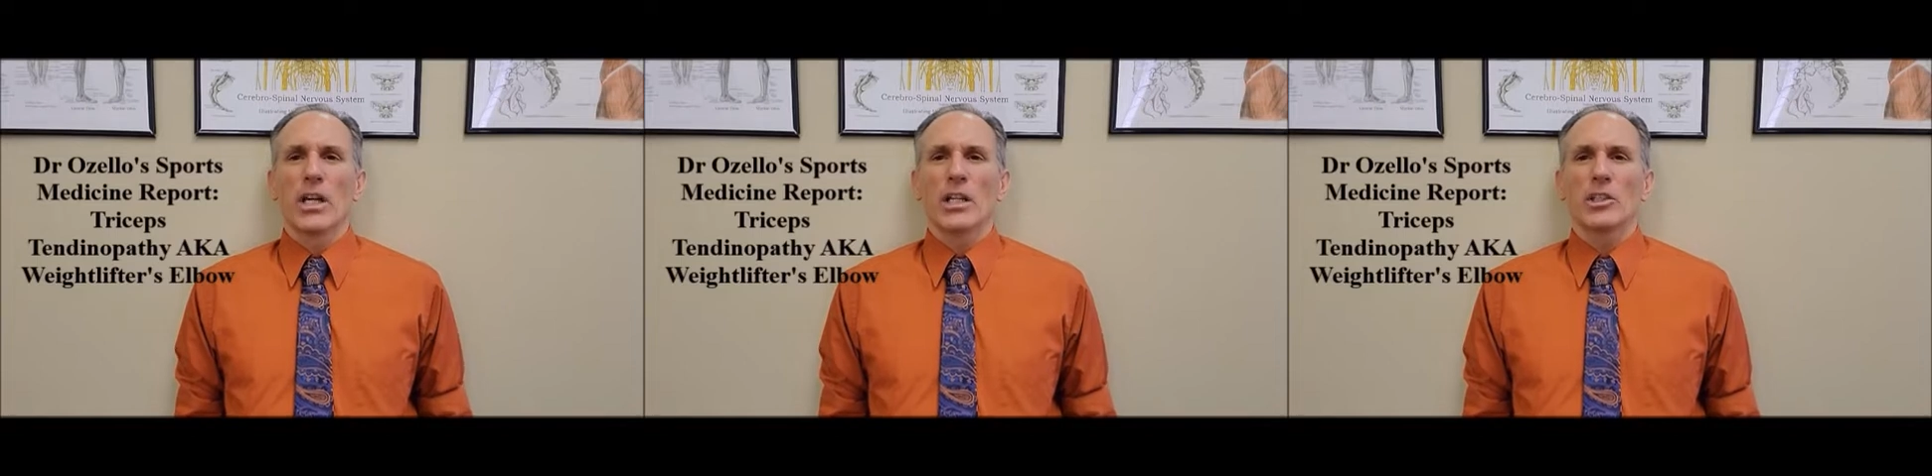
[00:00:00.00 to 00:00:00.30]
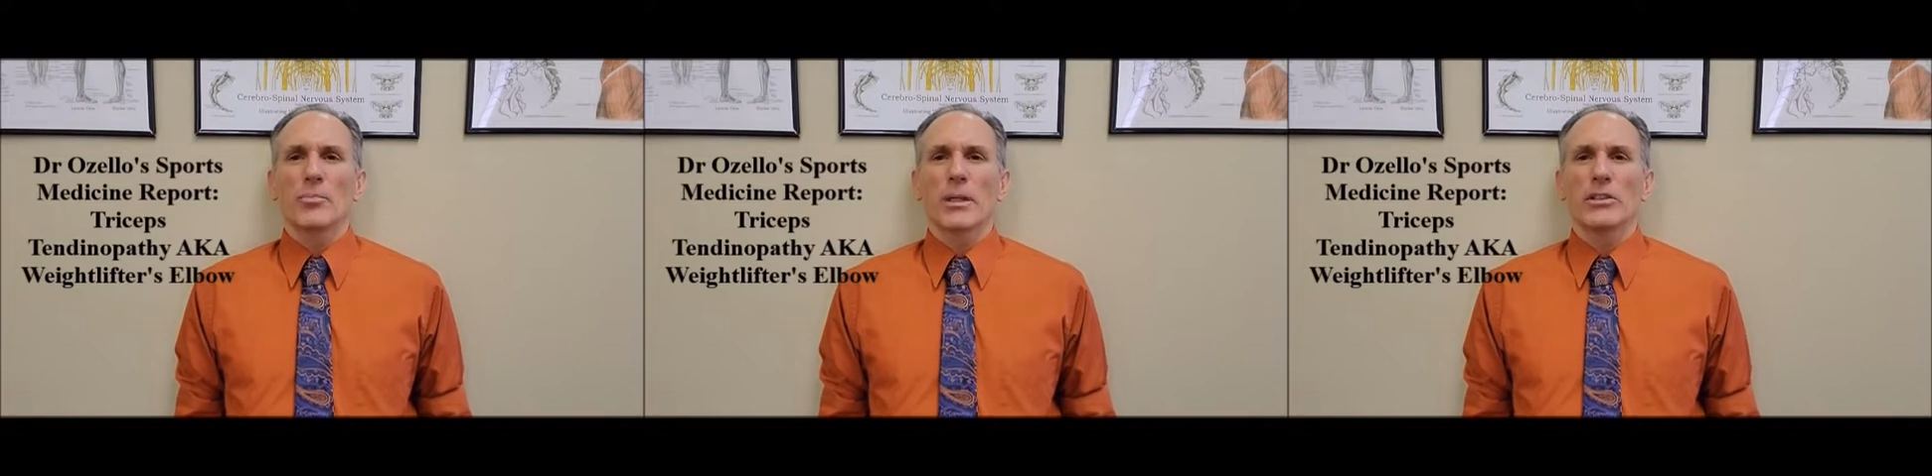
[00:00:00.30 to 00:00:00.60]

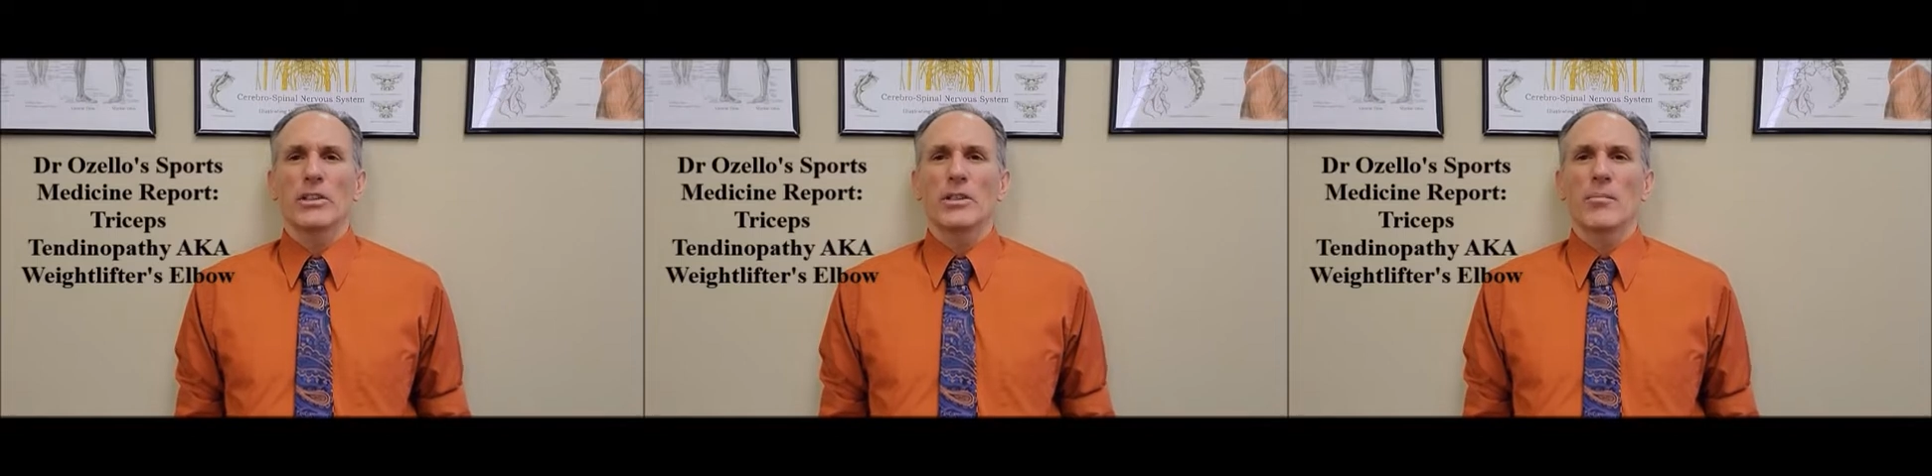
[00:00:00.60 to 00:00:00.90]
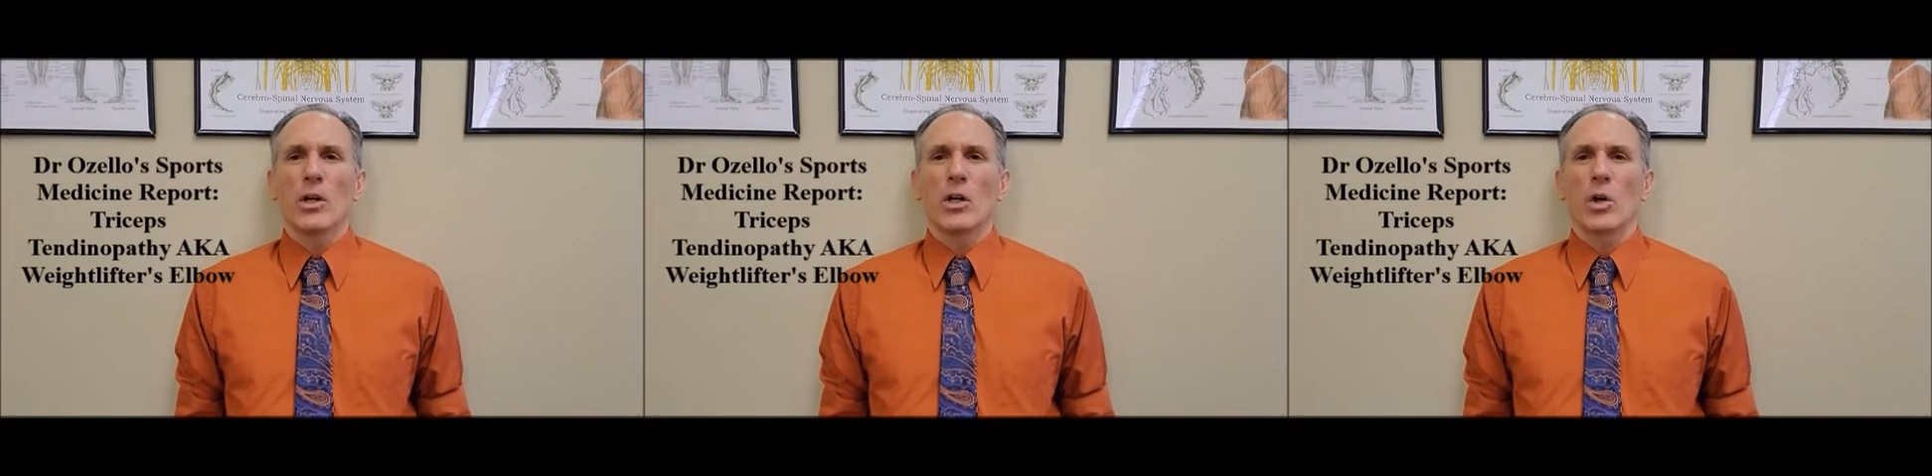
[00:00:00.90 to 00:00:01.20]
especially
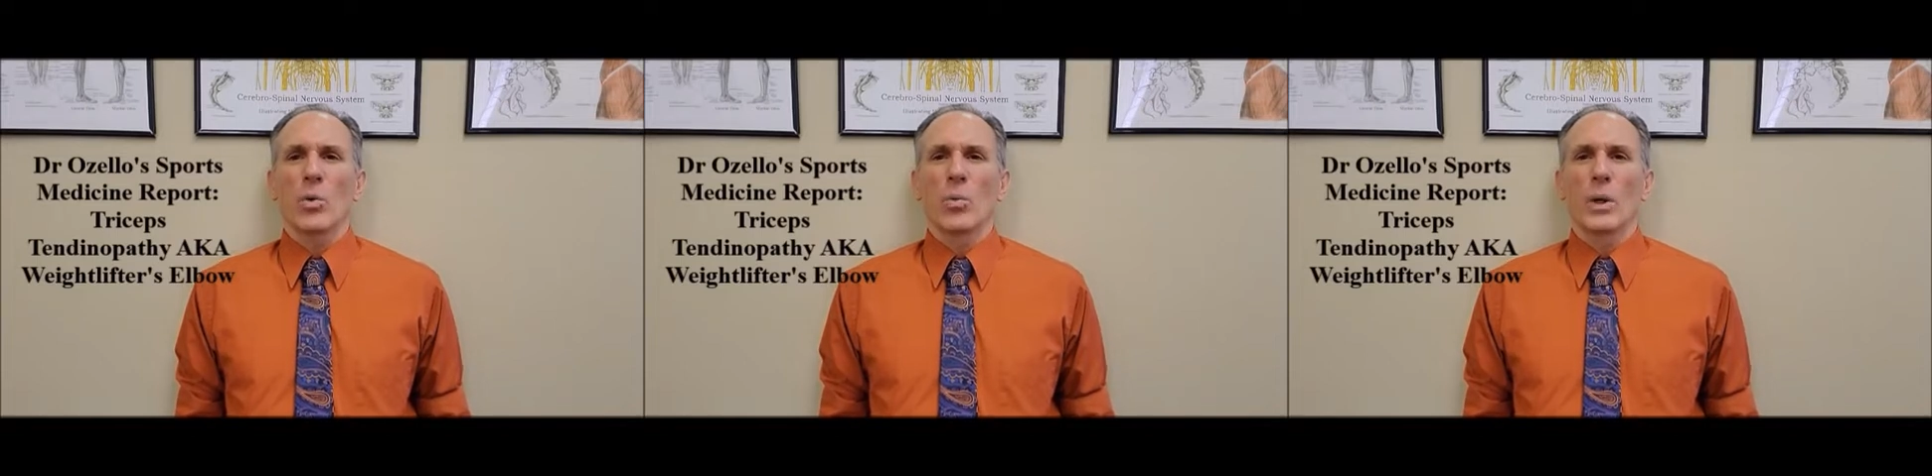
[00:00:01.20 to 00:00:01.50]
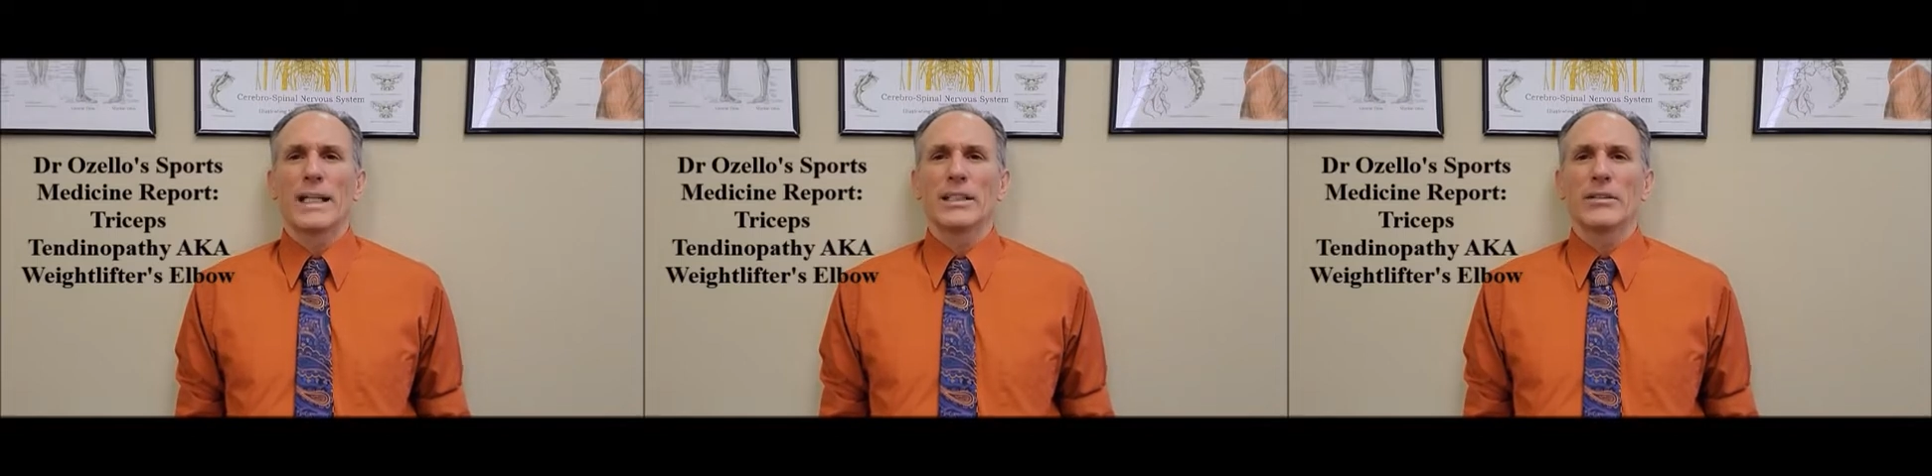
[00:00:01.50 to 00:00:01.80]
among
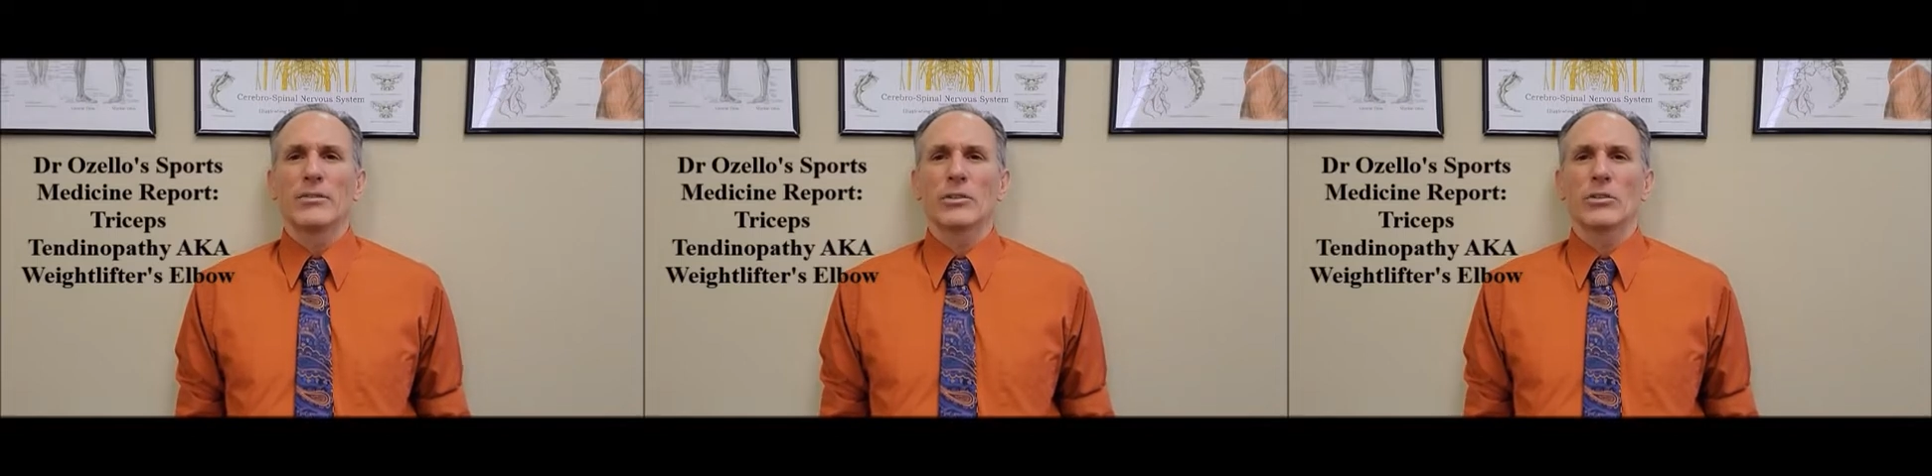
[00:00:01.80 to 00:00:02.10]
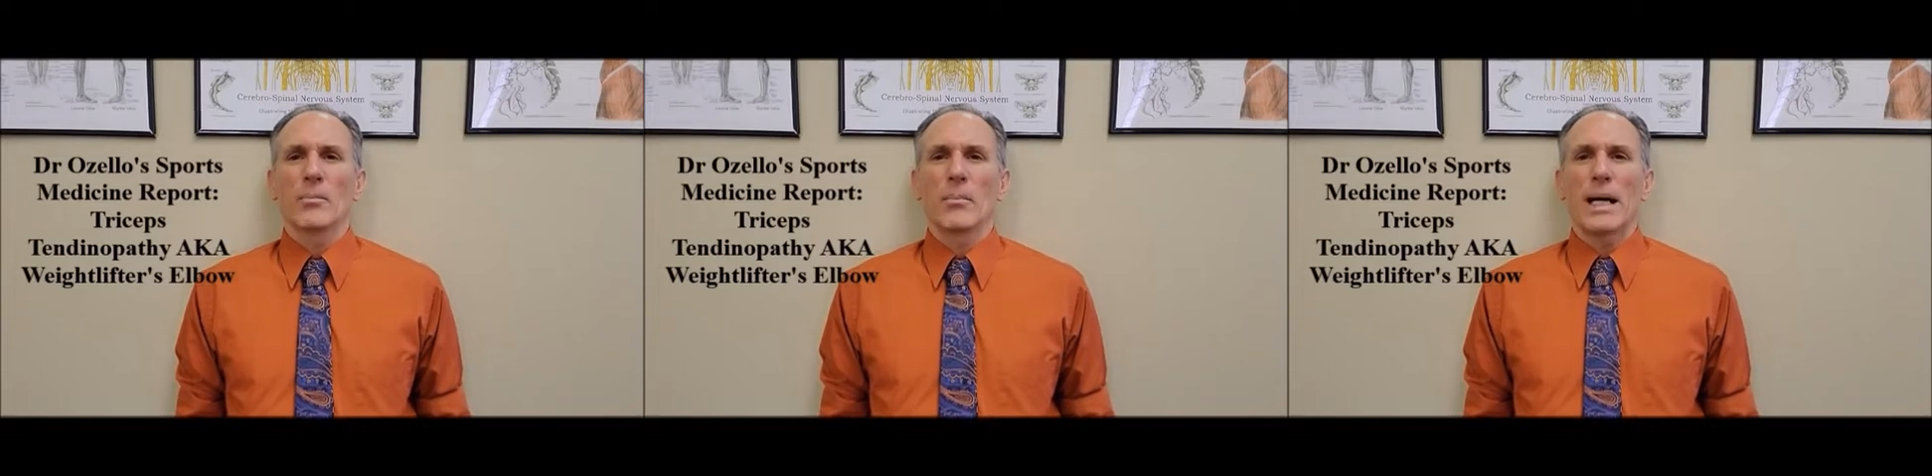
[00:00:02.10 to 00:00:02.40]

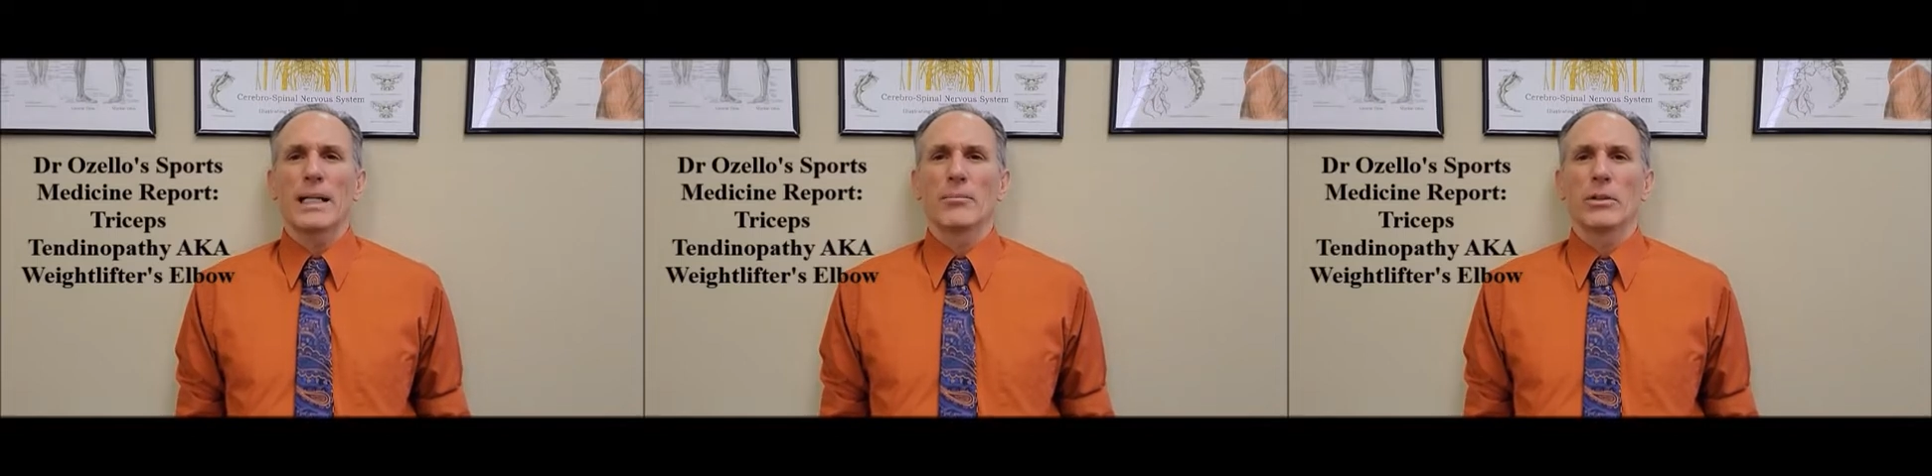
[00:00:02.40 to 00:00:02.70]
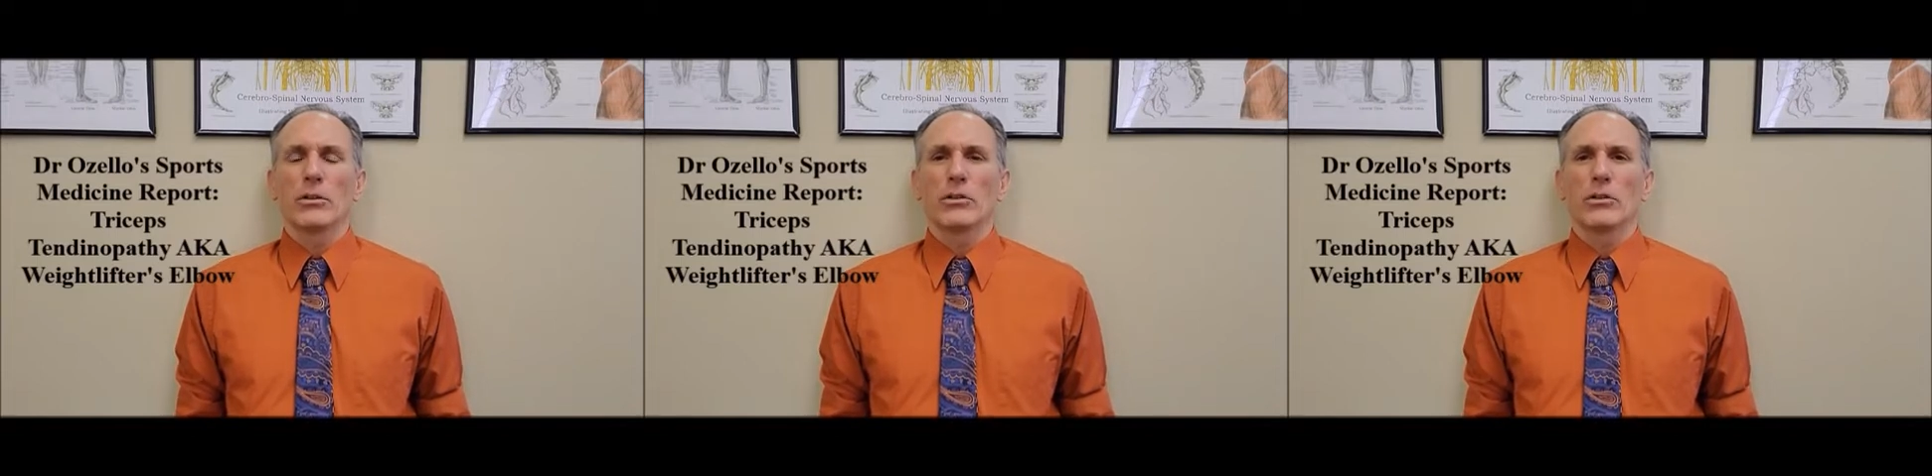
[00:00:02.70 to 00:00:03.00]
weightlifters,
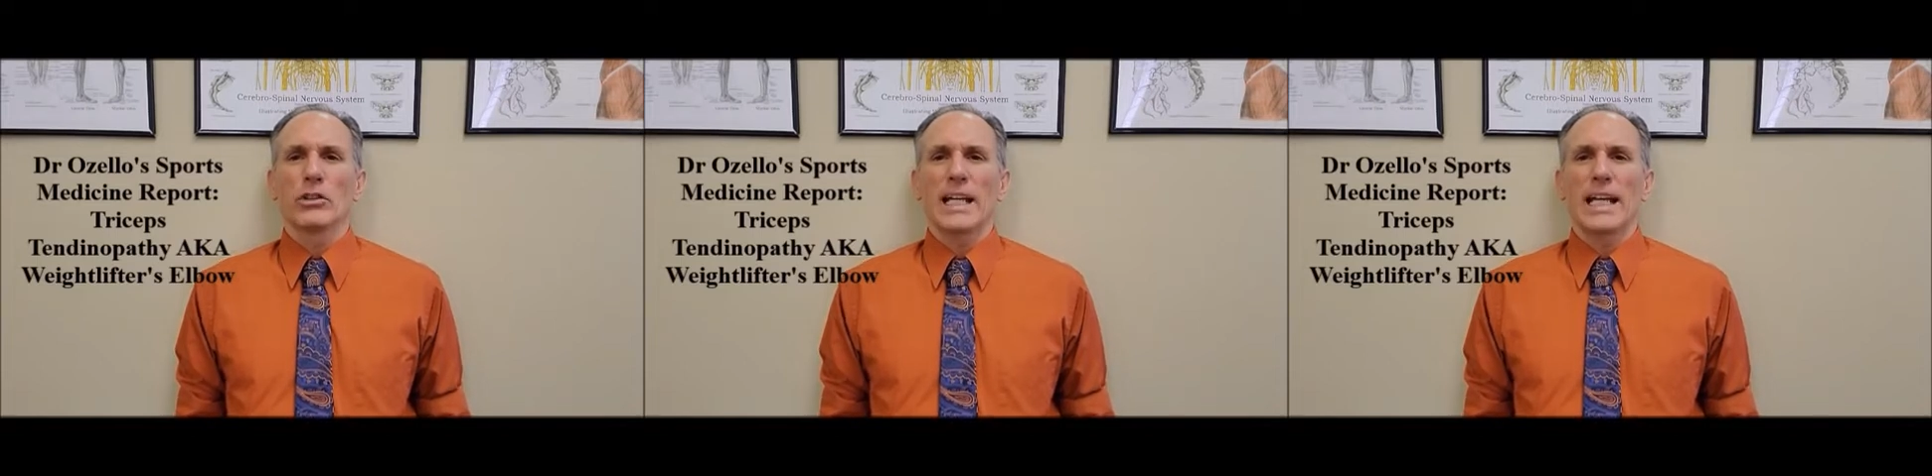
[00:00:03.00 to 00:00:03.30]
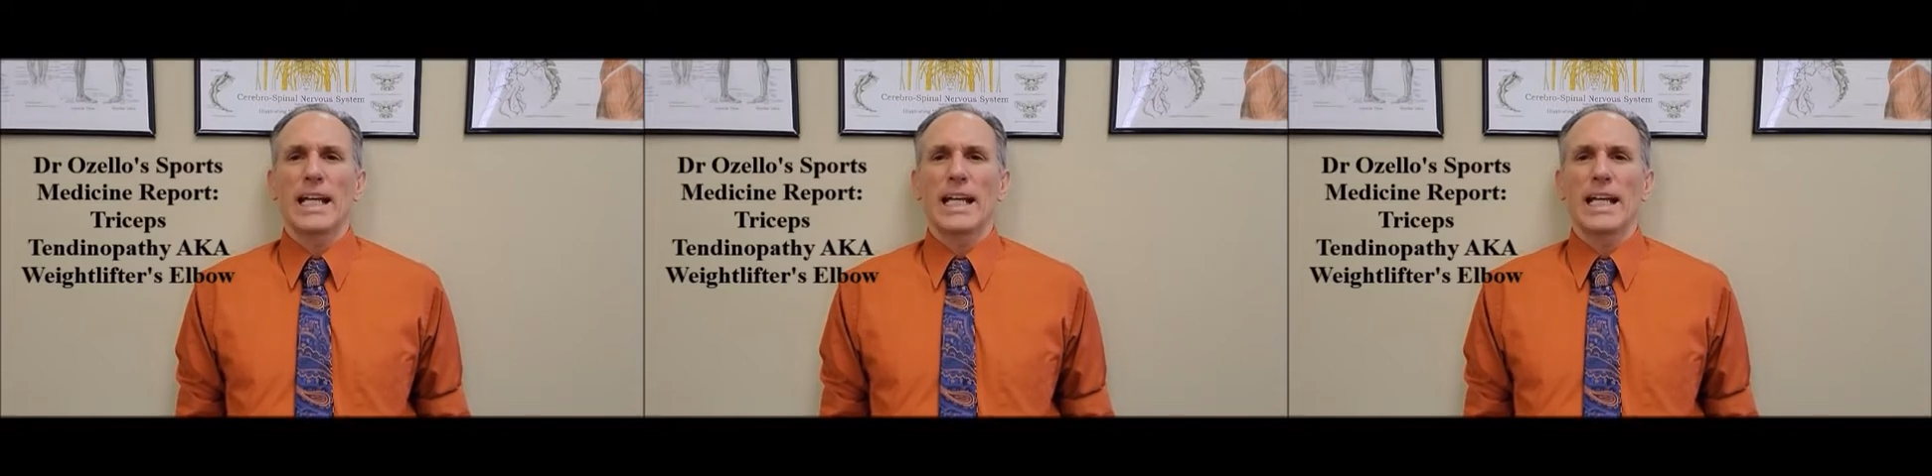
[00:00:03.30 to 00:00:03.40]
bodybuilders,